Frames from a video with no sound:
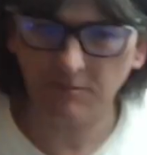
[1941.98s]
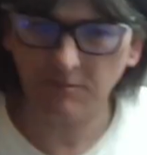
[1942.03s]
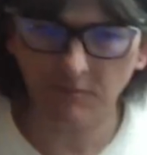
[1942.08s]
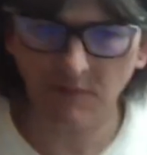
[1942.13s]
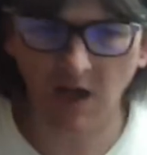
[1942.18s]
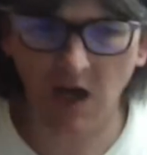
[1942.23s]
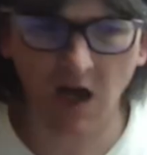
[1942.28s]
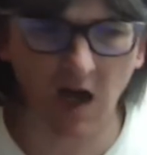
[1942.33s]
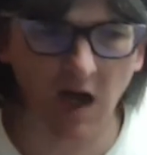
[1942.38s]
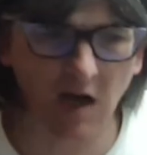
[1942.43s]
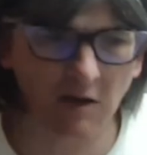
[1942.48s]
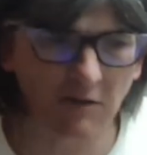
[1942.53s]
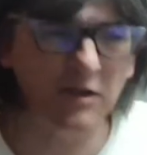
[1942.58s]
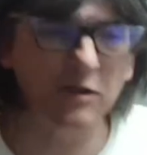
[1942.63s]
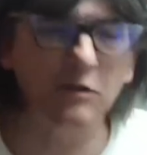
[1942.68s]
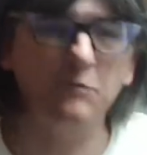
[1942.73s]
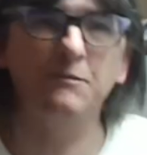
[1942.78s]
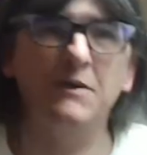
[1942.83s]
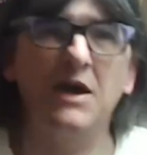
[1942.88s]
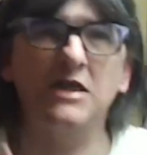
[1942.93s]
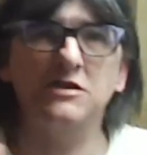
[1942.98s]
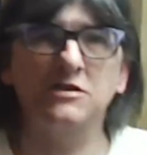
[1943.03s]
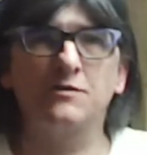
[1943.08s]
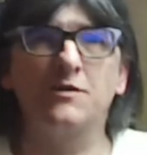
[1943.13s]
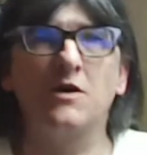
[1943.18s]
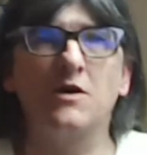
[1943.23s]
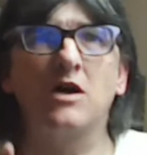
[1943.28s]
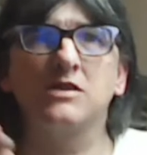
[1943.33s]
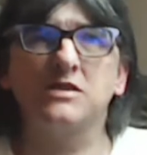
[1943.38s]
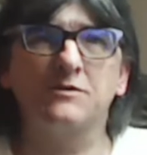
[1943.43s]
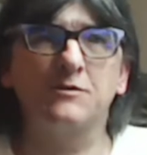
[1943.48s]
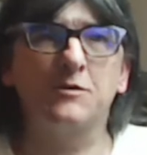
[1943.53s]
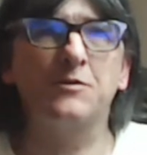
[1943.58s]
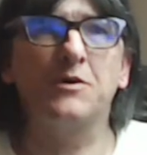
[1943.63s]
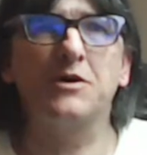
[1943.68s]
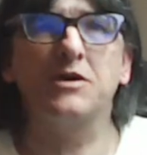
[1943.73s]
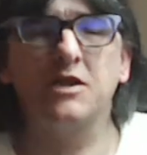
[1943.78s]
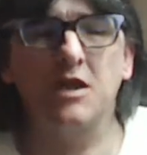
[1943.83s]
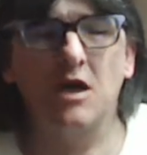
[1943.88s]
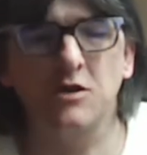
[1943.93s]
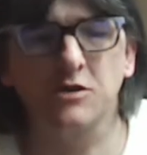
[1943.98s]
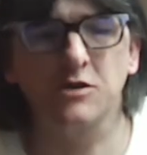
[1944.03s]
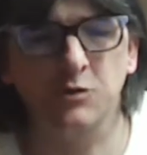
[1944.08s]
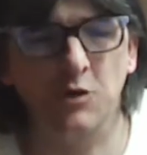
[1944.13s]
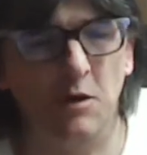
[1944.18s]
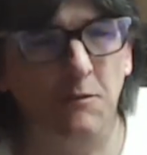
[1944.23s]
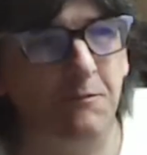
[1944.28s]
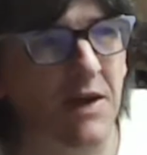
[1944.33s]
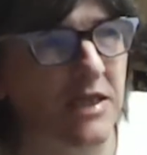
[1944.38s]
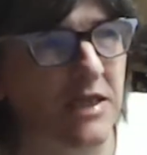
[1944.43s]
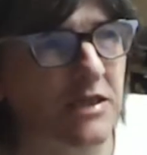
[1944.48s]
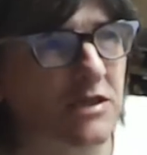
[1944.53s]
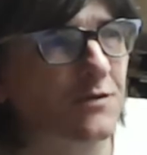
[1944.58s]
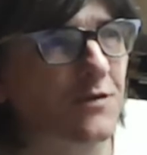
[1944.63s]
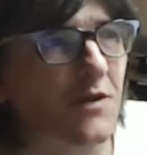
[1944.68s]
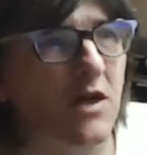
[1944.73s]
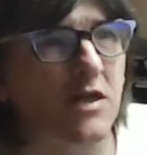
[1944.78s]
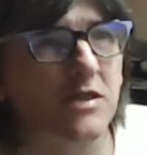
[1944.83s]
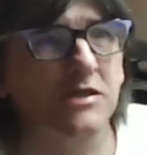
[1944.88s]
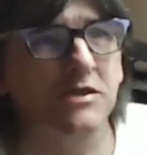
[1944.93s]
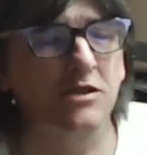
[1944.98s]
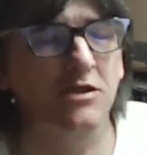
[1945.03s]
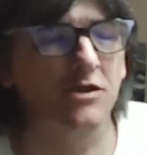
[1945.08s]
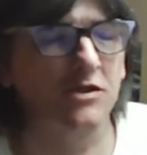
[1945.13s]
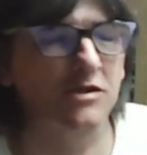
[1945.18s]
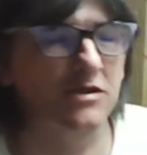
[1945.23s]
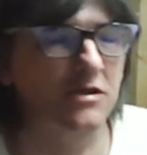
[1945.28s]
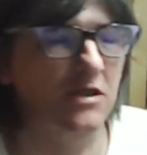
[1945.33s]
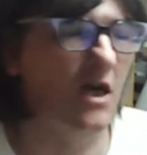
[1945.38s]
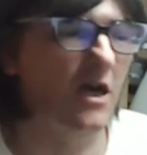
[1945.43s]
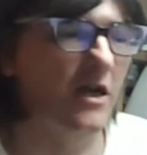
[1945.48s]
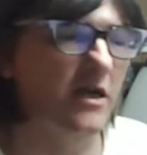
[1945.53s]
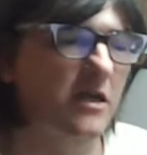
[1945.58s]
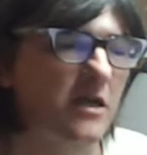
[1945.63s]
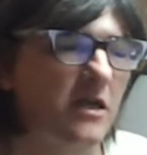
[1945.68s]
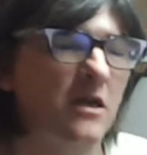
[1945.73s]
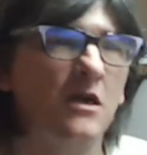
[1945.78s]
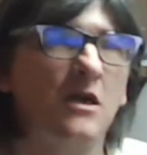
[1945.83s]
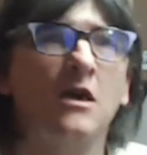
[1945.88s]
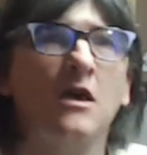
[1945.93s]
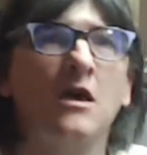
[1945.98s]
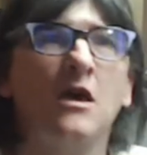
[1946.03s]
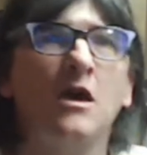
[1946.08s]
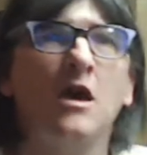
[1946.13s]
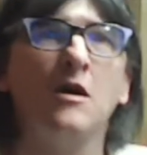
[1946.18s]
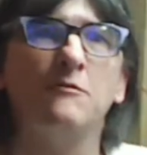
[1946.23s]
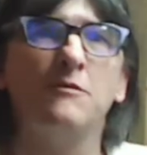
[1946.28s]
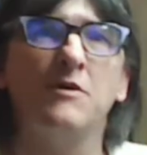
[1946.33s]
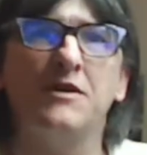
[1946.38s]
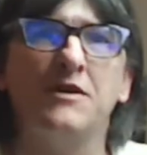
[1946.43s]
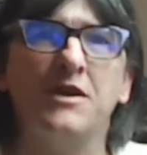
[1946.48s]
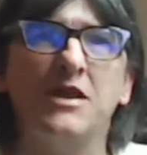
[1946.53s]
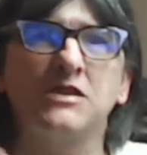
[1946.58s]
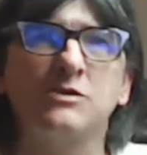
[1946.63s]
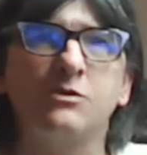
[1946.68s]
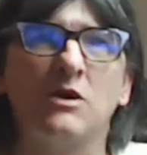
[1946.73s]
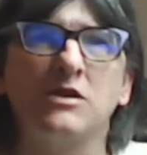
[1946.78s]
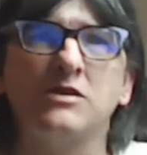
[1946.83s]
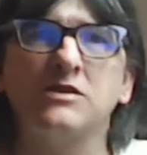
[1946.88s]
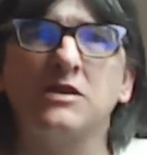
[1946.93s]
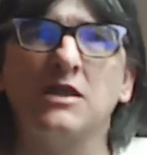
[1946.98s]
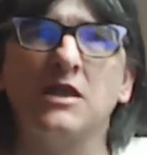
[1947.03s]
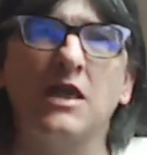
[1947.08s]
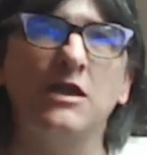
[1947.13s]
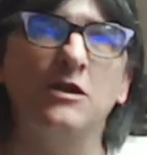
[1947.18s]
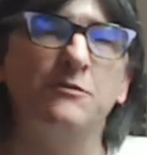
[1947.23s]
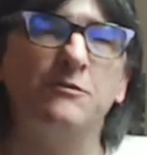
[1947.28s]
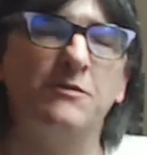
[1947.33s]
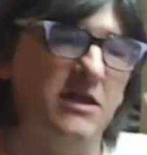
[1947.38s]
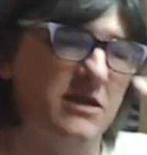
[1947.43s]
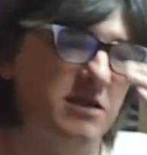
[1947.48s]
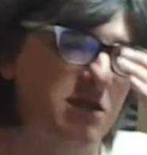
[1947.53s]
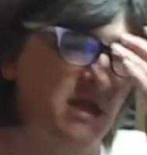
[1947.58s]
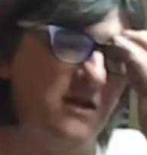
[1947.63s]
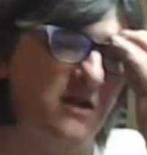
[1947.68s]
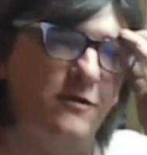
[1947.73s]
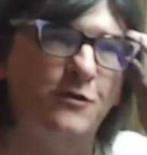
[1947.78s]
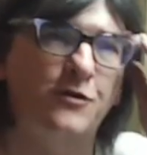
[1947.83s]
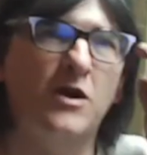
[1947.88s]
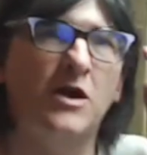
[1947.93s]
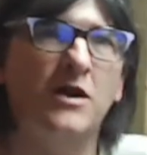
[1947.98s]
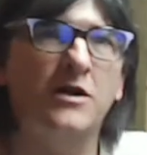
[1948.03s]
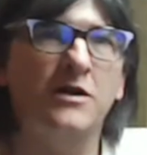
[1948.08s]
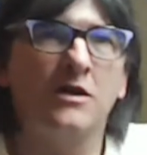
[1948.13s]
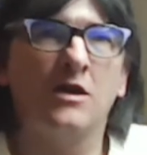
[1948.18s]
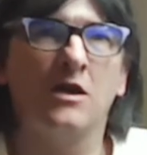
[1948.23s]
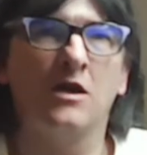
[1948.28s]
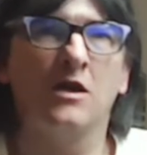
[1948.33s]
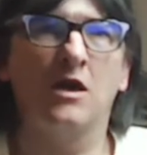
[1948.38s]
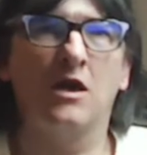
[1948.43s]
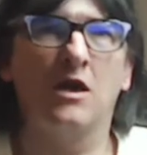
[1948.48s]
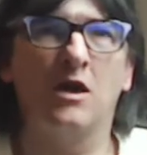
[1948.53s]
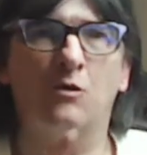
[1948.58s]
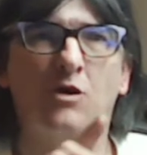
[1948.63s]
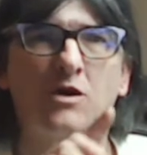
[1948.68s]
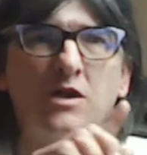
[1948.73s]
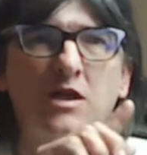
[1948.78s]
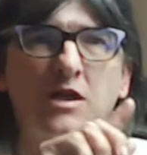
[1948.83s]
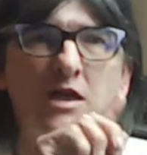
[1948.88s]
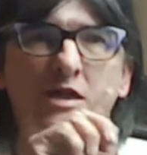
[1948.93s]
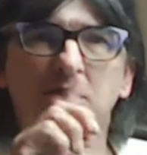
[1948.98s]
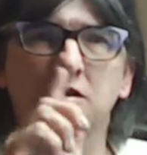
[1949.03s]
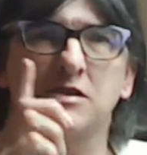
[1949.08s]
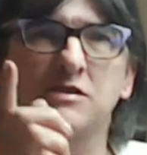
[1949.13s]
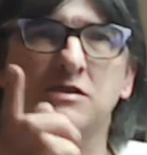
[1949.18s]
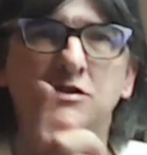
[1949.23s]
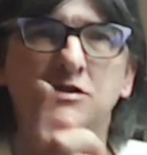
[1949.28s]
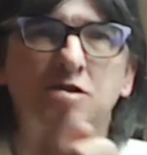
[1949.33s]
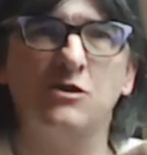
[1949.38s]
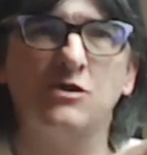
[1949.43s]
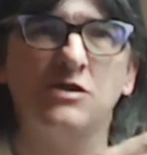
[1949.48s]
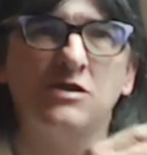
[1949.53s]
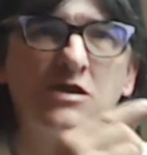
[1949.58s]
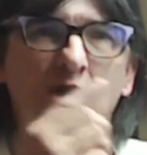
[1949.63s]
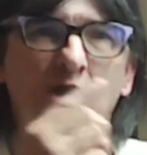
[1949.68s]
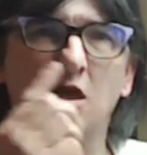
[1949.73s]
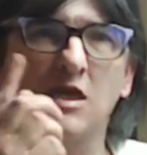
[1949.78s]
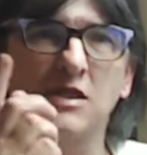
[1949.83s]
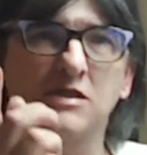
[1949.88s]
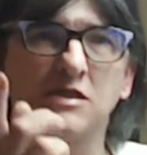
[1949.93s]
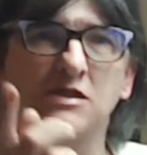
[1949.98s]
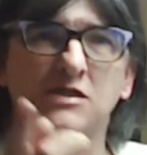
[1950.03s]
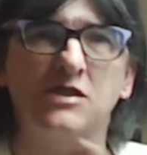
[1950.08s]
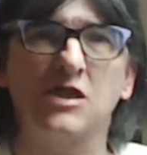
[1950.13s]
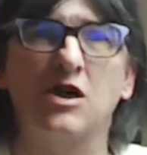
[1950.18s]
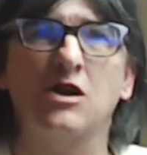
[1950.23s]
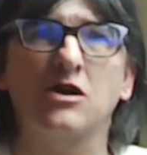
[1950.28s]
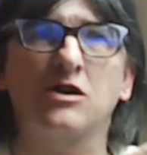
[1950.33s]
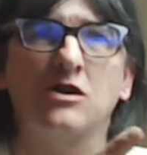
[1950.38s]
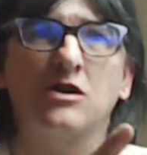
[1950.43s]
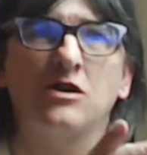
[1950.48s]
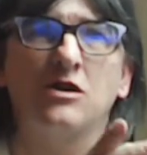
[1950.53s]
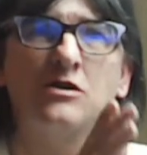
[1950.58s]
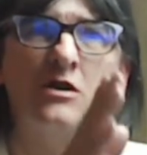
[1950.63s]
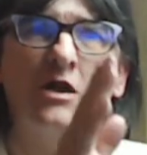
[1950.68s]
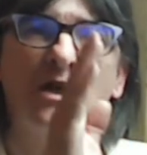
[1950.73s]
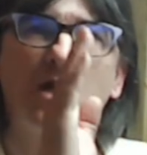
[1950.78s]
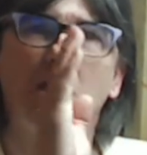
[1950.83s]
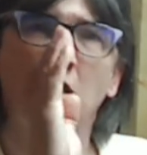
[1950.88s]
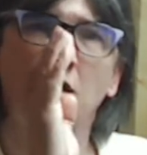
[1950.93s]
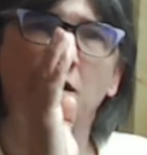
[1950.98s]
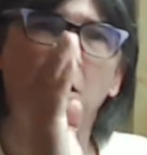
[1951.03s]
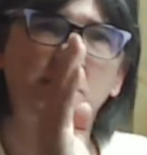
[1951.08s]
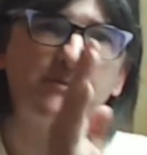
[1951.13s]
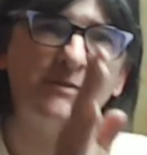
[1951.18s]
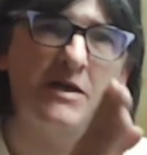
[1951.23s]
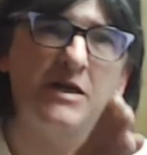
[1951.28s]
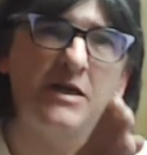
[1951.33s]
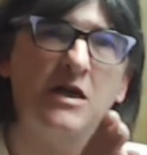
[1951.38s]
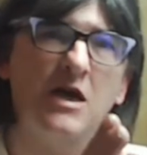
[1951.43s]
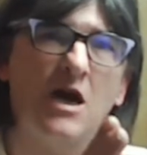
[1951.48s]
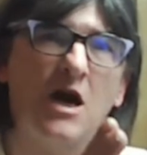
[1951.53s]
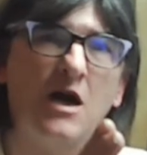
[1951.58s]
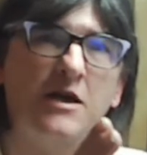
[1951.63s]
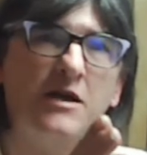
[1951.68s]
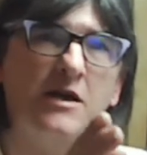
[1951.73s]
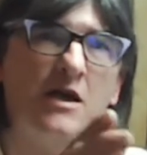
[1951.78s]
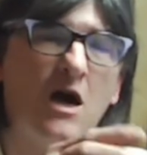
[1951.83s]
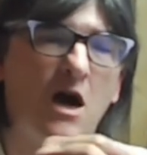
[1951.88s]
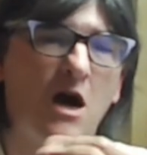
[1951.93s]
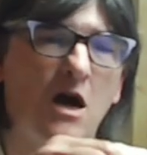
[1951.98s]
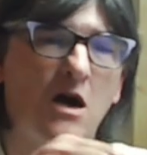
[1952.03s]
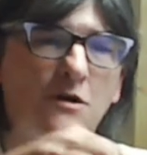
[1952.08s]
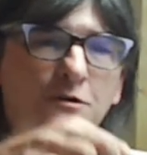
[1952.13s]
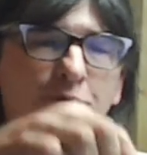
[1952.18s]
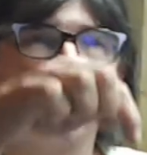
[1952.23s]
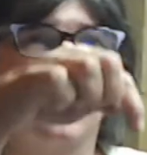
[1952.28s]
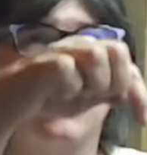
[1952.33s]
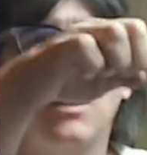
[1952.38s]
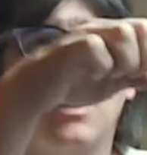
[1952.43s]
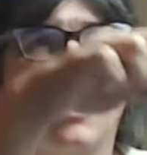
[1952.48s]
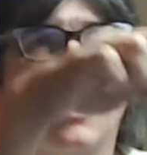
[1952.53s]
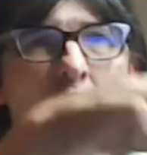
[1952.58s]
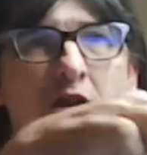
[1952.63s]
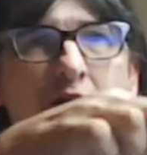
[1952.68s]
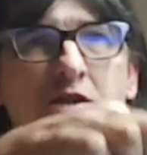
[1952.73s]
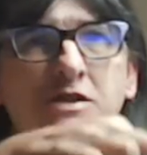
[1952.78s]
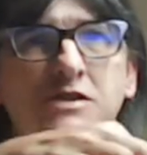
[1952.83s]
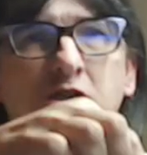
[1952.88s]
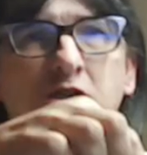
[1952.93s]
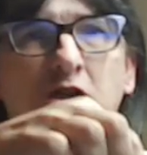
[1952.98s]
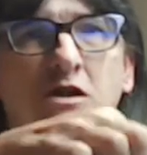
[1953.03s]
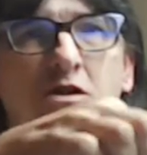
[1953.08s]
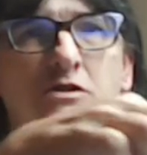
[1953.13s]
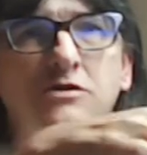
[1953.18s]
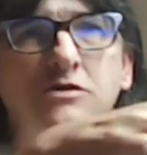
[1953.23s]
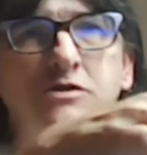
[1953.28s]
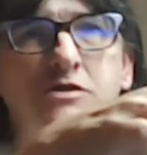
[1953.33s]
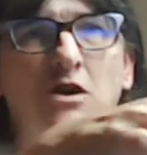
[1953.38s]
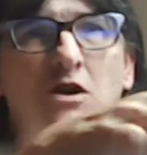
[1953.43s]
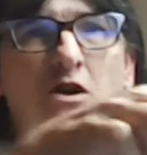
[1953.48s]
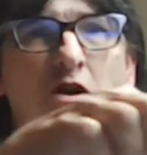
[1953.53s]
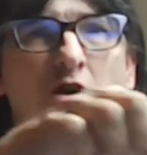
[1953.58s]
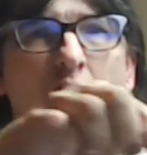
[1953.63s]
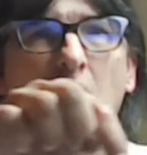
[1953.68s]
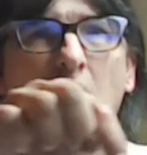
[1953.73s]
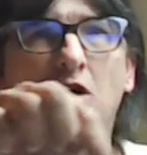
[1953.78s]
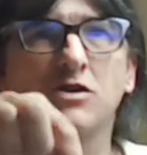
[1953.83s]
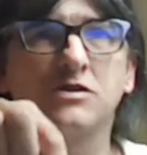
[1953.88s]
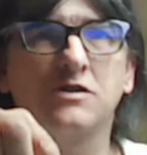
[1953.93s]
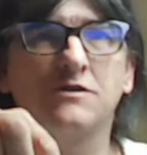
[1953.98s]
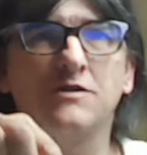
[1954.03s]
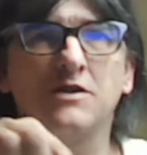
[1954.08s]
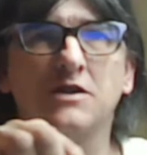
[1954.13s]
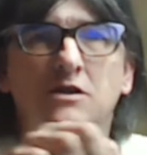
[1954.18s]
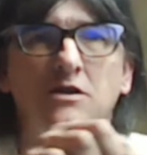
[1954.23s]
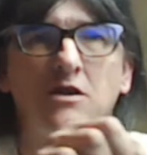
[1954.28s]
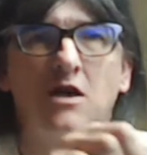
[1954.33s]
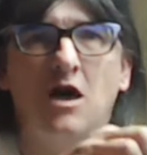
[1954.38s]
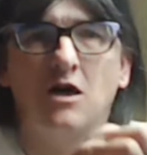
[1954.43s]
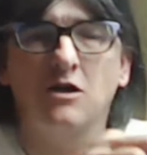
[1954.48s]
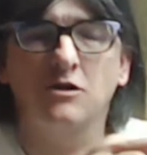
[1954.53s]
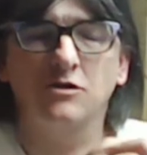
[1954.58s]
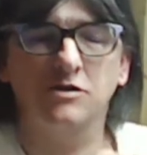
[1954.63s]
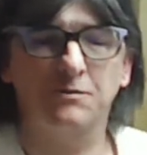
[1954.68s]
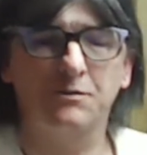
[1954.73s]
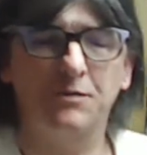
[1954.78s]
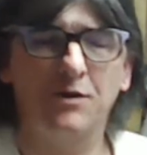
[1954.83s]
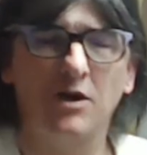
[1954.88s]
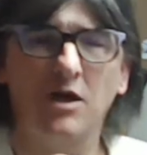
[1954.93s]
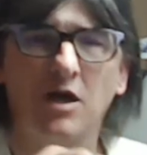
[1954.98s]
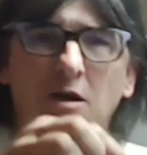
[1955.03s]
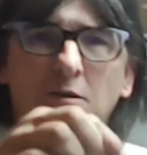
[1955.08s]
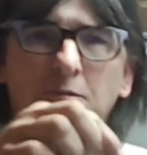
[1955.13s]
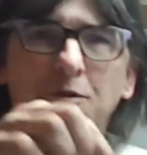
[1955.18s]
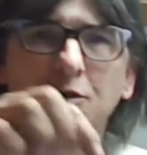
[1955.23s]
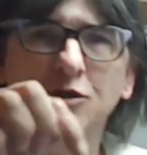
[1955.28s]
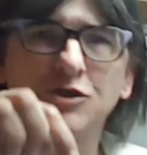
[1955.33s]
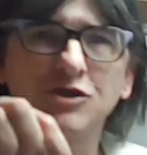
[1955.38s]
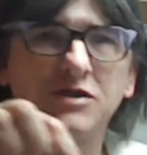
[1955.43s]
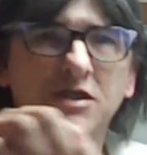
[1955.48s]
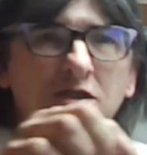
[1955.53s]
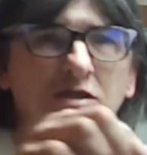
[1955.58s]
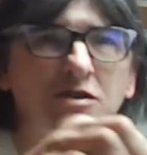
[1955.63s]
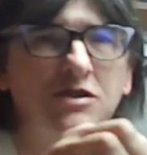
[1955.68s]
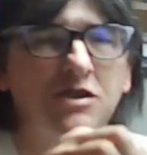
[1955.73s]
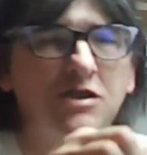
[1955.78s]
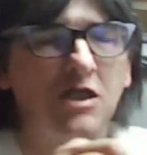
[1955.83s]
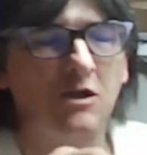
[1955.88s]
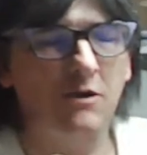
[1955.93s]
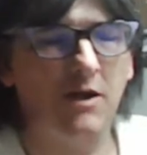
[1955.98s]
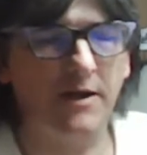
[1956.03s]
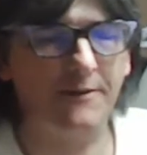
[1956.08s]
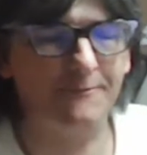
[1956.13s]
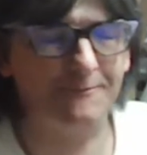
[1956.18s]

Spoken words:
a little bench vice. Everybody knows what a bench vice looks like, but this one's a little bit different. And what it is it's a circle that's been cut in half, and the circle's got lots of little holes pushed into it,